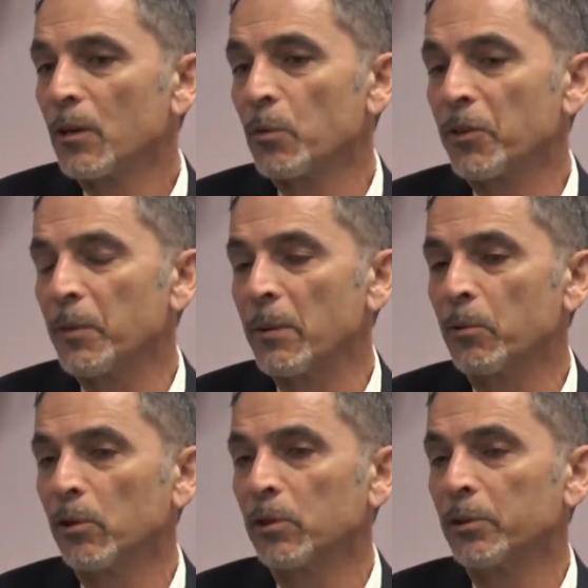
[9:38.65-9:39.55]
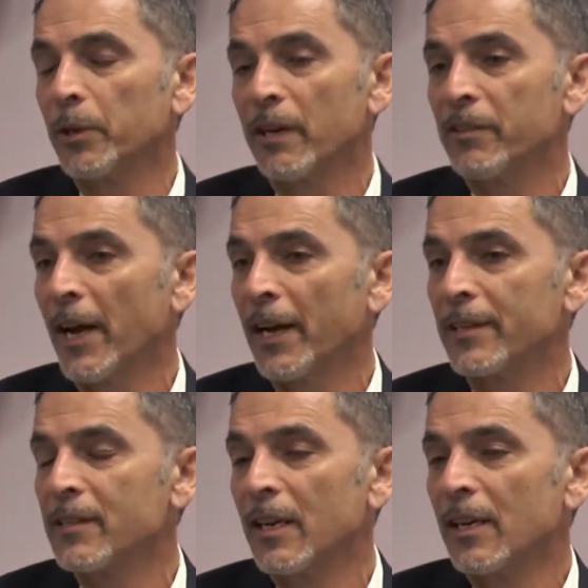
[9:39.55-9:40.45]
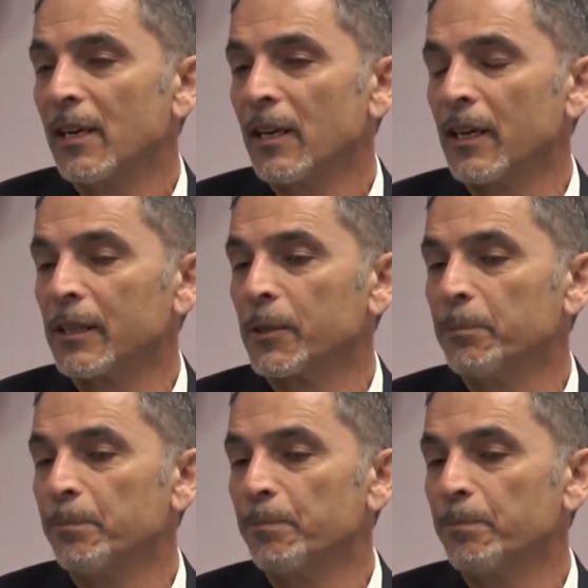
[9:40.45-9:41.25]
With people who have had a